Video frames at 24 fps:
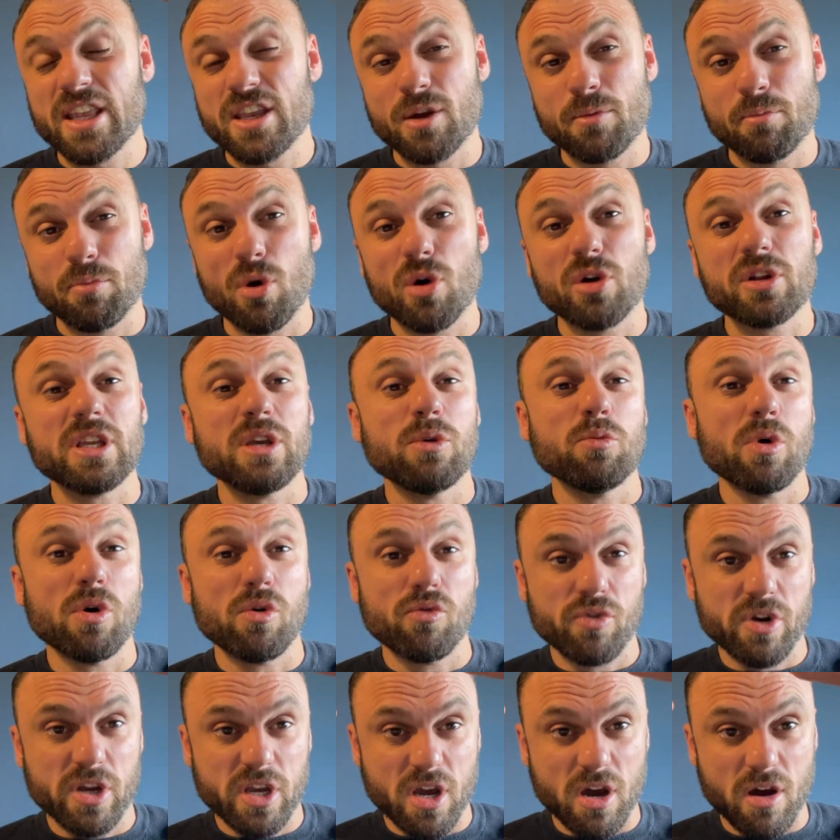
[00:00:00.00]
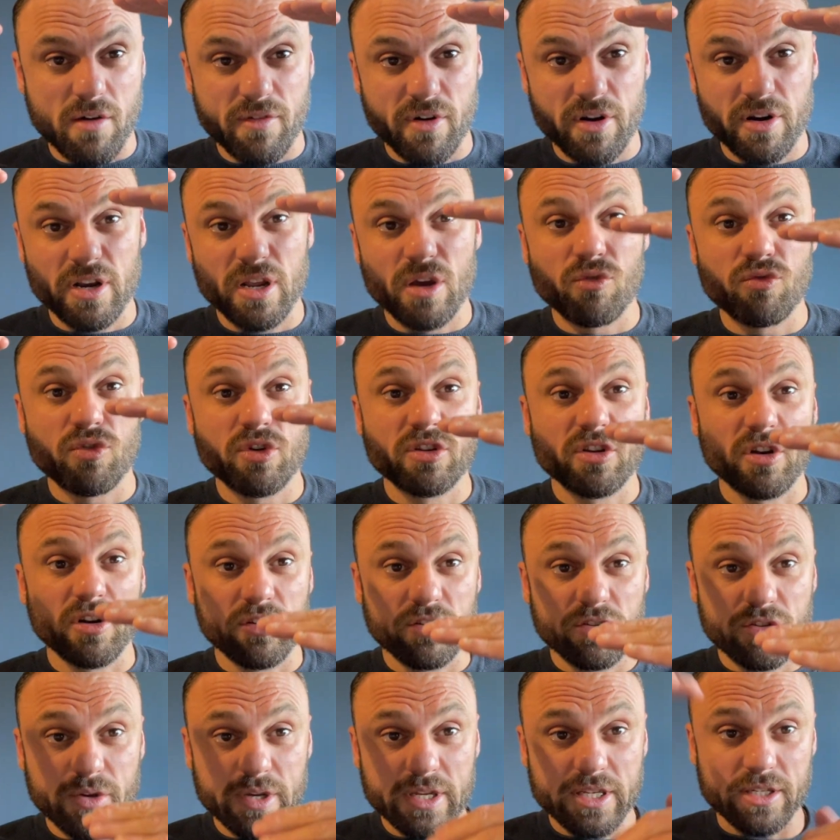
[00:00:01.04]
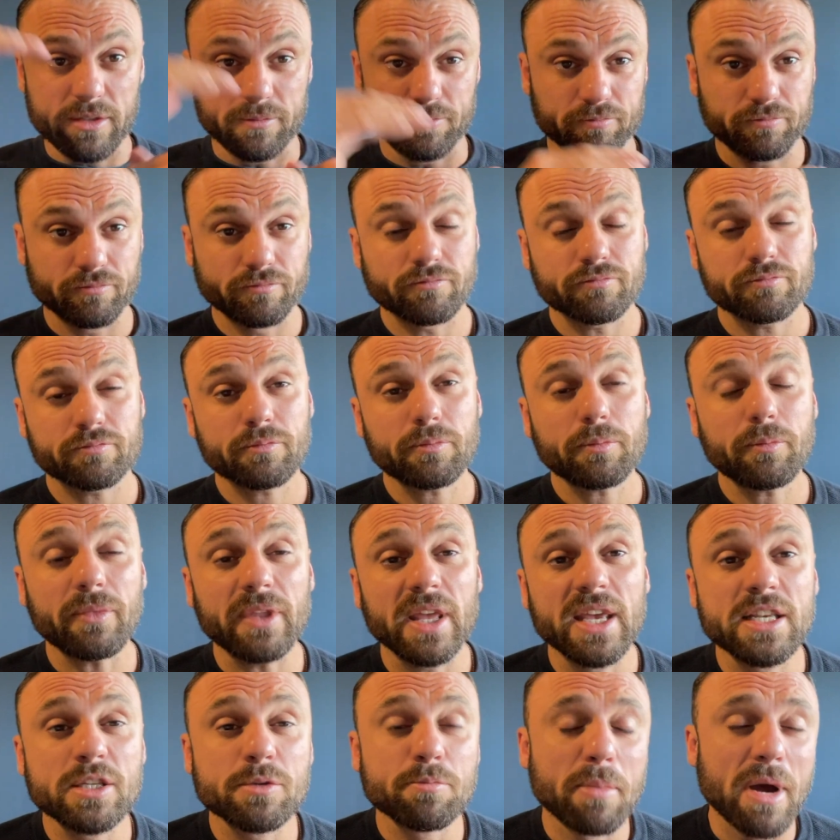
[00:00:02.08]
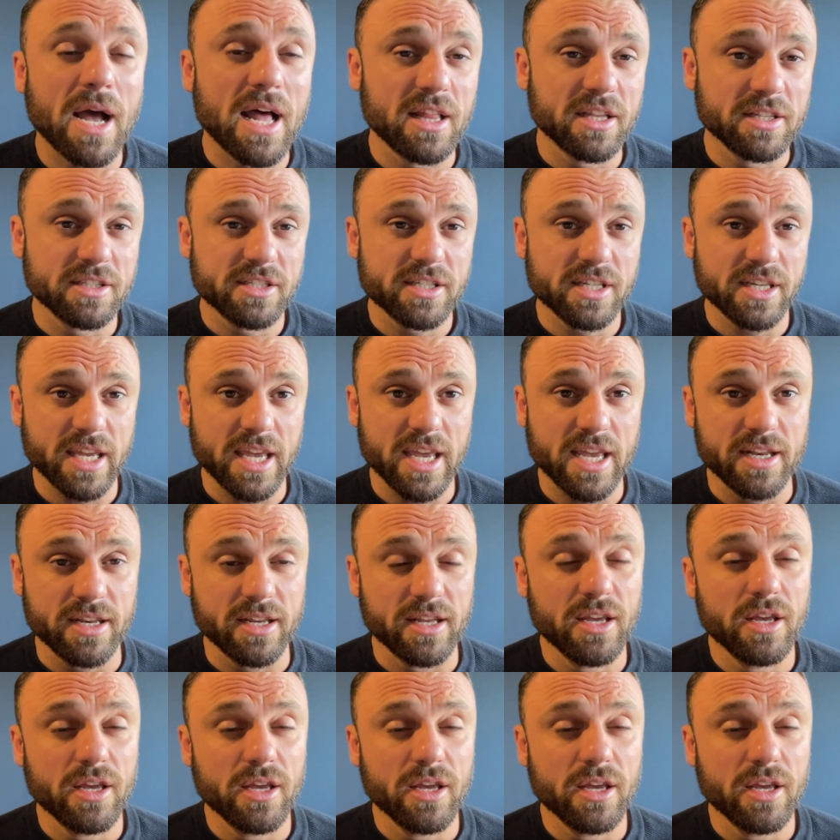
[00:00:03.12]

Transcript: your body will recover and it'll return to its balance again.